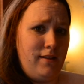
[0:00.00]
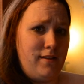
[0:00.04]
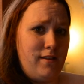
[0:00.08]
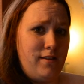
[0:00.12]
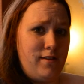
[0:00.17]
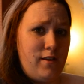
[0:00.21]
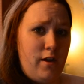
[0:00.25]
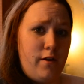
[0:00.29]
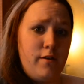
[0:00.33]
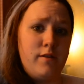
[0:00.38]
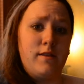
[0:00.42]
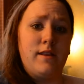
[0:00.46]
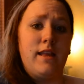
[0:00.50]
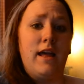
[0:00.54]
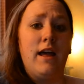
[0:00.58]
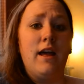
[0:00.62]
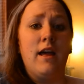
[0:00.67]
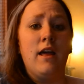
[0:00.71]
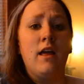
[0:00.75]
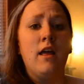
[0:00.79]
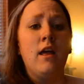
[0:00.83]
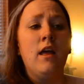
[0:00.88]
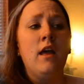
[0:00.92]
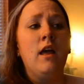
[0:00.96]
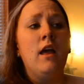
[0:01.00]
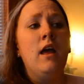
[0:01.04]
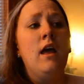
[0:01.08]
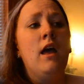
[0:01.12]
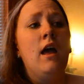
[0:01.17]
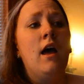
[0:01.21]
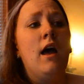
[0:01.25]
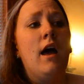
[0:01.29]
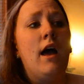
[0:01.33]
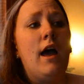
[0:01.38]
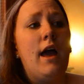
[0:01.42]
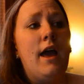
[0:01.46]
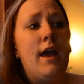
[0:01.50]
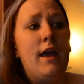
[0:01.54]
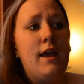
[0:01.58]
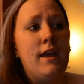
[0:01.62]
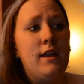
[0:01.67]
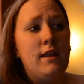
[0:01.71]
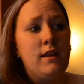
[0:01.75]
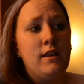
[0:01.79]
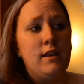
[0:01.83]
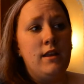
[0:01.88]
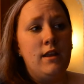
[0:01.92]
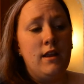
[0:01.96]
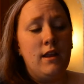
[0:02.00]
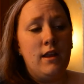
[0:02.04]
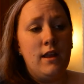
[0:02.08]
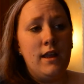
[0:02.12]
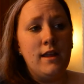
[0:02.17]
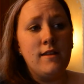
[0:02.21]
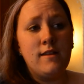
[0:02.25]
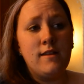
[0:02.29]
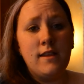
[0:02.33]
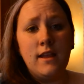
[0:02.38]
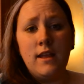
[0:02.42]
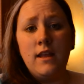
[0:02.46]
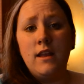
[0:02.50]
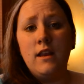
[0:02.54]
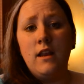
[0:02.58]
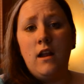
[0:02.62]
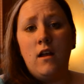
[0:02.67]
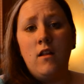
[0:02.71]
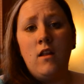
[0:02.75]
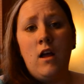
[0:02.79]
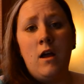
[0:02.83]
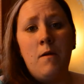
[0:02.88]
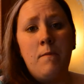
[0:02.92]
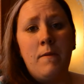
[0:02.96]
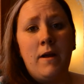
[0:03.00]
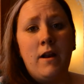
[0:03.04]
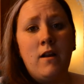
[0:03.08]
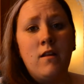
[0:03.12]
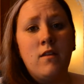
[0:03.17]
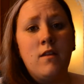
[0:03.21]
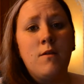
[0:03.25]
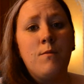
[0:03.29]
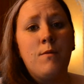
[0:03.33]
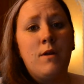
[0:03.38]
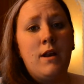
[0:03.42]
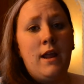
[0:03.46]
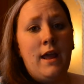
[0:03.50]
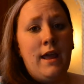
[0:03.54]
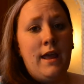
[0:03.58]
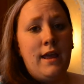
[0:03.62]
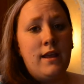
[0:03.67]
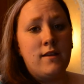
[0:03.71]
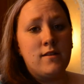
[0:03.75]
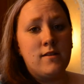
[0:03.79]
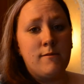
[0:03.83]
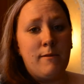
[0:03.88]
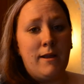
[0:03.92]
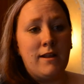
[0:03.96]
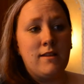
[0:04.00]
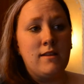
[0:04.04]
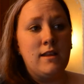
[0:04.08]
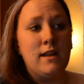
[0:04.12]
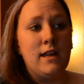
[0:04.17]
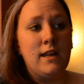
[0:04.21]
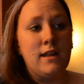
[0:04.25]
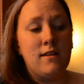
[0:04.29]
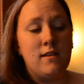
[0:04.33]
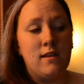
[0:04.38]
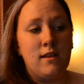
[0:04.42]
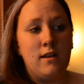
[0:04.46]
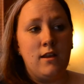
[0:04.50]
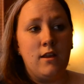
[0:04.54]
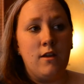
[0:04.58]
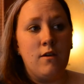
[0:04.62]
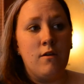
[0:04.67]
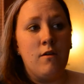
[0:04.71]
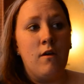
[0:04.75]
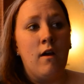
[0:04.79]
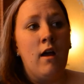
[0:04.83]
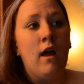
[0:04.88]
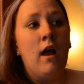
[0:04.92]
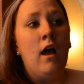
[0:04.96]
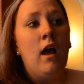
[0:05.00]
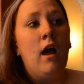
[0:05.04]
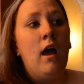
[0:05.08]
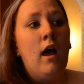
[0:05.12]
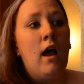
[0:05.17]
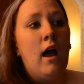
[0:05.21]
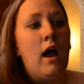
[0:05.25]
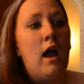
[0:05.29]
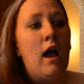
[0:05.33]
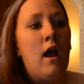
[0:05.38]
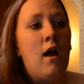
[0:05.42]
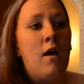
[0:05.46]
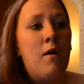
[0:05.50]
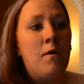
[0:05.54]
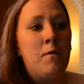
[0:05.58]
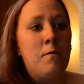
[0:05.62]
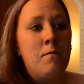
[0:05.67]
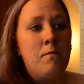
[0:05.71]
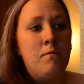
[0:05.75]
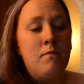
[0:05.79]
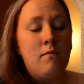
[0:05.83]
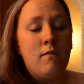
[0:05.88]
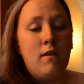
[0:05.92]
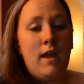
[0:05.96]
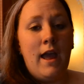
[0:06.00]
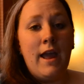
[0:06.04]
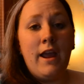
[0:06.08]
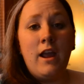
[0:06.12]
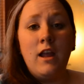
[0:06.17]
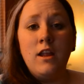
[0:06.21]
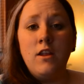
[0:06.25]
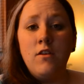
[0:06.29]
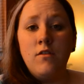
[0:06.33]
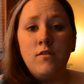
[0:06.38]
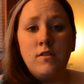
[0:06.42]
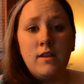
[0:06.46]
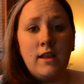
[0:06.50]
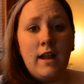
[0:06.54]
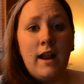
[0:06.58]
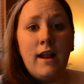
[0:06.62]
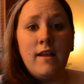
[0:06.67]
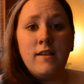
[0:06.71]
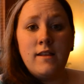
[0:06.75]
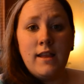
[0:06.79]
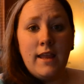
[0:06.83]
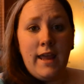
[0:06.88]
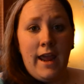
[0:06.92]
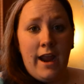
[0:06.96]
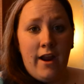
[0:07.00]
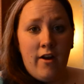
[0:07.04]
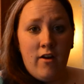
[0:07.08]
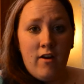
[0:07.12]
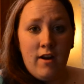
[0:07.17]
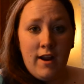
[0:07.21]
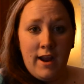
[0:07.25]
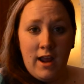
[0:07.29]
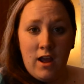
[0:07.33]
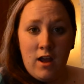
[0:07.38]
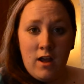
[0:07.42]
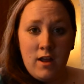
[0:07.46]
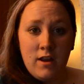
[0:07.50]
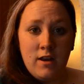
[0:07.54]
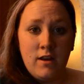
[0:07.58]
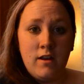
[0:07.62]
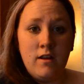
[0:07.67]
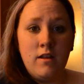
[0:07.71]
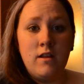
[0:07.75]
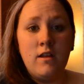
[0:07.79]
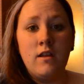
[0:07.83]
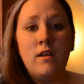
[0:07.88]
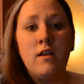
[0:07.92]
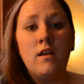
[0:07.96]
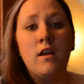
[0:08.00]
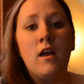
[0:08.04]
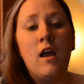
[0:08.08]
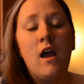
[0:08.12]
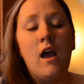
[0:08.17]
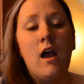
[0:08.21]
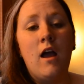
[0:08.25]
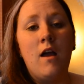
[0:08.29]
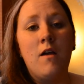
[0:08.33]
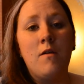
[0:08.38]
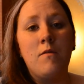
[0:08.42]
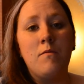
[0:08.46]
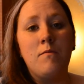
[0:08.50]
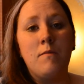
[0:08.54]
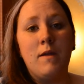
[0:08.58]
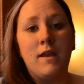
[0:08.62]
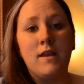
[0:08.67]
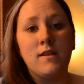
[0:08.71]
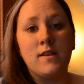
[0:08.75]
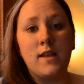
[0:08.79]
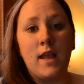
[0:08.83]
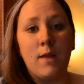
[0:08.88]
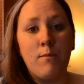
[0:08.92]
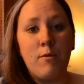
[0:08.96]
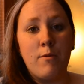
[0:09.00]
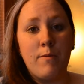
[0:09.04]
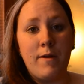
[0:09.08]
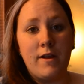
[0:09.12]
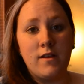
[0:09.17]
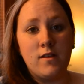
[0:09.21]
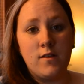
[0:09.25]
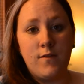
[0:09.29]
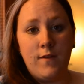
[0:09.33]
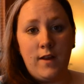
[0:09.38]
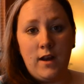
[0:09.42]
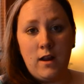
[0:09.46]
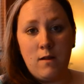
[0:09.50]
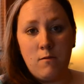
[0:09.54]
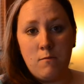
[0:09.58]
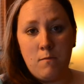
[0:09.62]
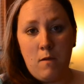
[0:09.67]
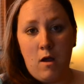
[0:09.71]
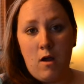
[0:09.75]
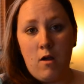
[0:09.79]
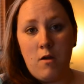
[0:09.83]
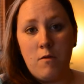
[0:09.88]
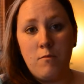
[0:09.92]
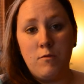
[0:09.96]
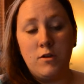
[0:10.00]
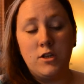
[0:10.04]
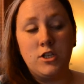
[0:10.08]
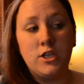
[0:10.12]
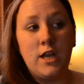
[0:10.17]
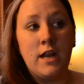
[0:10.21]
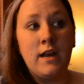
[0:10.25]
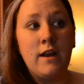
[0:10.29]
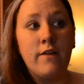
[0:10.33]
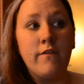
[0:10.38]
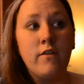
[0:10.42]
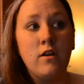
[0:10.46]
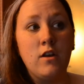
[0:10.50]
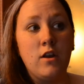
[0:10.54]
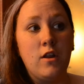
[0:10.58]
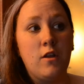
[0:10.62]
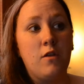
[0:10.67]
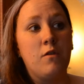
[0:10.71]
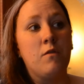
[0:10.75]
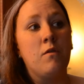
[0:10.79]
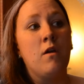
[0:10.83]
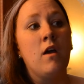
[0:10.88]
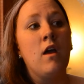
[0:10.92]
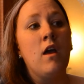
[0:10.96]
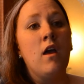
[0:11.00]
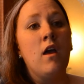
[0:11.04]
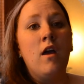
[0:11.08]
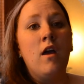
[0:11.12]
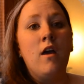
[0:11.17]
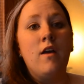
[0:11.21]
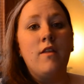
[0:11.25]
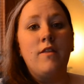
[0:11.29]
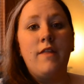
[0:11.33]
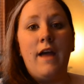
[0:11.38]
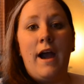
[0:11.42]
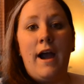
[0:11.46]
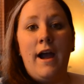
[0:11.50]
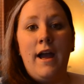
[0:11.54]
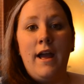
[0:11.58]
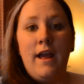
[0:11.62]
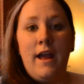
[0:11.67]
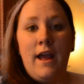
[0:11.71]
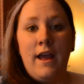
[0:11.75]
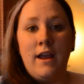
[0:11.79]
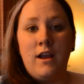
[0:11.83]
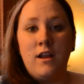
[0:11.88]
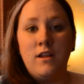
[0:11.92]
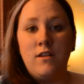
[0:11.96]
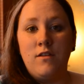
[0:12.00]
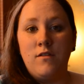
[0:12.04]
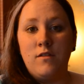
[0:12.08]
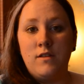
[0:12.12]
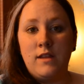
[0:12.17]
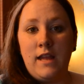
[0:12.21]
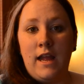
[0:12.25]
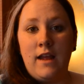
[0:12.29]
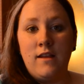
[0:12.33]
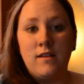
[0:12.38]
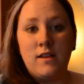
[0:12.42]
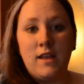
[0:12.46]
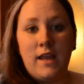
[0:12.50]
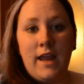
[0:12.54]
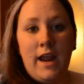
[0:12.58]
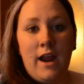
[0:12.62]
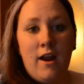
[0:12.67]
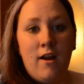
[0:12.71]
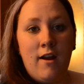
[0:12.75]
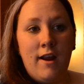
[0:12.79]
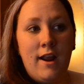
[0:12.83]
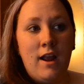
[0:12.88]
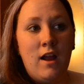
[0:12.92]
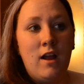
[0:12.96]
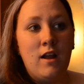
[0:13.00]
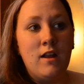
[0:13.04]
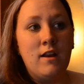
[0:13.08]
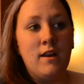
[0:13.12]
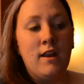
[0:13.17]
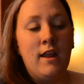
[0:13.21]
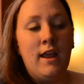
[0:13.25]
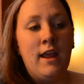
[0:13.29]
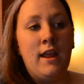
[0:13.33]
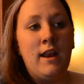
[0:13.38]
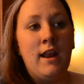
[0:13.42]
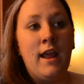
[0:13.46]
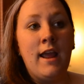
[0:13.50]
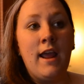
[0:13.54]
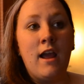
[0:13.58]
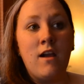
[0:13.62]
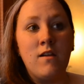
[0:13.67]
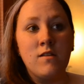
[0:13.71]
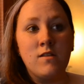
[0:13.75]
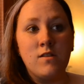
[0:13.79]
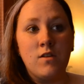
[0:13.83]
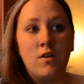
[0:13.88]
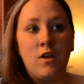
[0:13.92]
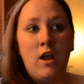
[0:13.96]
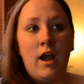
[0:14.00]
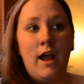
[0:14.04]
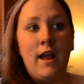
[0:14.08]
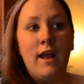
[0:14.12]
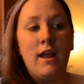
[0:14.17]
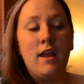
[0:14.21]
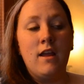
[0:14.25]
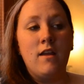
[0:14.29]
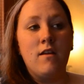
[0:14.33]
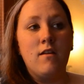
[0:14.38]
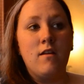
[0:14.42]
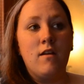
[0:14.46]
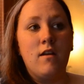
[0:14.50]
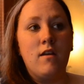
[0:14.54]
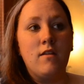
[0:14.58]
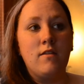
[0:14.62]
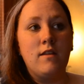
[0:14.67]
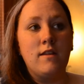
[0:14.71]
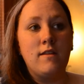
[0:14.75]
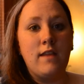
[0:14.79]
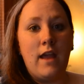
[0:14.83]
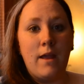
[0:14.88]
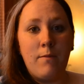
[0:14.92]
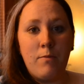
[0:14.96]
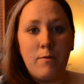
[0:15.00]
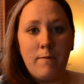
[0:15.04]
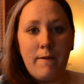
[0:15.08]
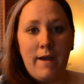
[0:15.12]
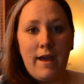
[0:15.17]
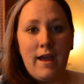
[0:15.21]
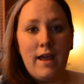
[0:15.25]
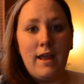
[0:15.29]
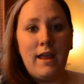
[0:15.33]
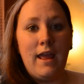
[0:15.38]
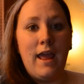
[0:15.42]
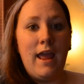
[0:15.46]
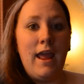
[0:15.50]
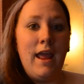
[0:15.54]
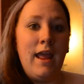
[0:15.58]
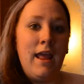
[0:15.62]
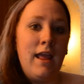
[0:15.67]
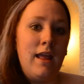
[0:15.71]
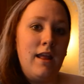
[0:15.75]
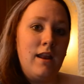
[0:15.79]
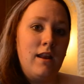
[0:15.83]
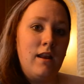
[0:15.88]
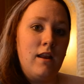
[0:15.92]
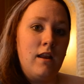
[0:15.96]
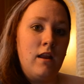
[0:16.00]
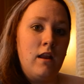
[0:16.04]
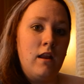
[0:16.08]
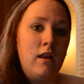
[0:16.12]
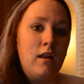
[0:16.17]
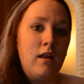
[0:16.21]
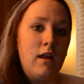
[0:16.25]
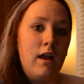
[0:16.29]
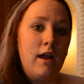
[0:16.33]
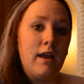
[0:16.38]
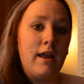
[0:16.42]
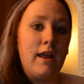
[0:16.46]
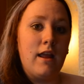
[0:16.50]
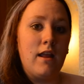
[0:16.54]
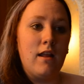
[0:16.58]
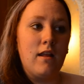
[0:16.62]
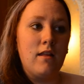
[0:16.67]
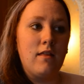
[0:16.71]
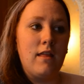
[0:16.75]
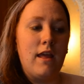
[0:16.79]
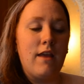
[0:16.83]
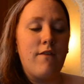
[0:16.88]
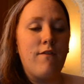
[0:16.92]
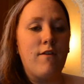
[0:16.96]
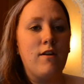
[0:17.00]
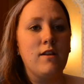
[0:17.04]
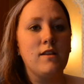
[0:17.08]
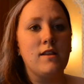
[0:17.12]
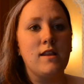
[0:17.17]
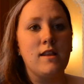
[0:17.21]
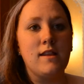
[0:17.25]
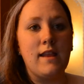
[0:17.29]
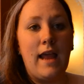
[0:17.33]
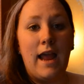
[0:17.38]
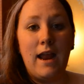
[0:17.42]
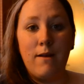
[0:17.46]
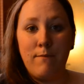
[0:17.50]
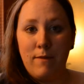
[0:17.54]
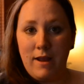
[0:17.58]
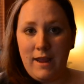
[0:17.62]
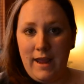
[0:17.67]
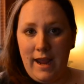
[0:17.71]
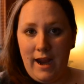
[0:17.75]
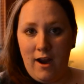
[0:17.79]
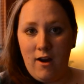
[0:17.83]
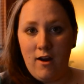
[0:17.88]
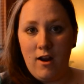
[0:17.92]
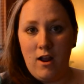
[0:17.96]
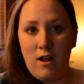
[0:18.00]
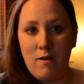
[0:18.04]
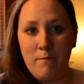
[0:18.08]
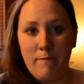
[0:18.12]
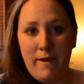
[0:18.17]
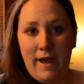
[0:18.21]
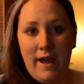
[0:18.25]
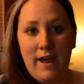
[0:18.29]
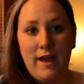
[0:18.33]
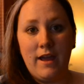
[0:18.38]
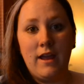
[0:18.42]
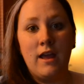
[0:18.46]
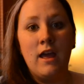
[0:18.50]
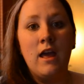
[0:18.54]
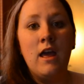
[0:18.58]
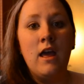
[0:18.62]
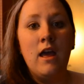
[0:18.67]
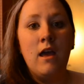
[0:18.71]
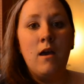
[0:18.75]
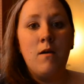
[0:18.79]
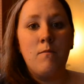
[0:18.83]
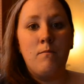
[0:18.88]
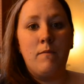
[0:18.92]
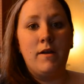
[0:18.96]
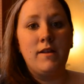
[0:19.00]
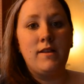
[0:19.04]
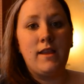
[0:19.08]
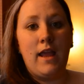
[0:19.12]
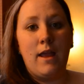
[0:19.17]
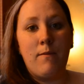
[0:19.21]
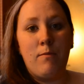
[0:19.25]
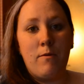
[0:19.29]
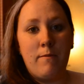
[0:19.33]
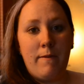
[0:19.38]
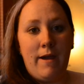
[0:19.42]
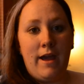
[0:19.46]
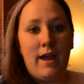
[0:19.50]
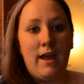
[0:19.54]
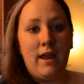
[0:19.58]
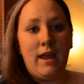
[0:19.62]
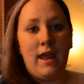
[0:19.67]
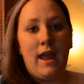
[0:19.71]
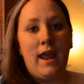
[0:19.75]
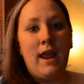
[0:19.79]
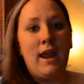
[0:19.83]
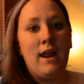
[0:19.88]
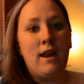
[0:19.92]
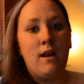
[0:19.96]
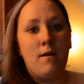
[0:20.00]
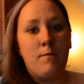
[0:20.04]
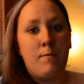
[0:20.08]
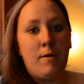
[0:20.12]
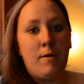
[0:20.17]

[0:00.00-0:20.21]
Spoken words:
to Tulsa, and it did a lot better than what I expected it to do. I could use it as a carry-on because I'm a breastfeeding mom, which I never knew that I could use that as a carry-on. And I also got the diaper bag and, like for instance, I had my carry-on bag, my diaper bag, and a purse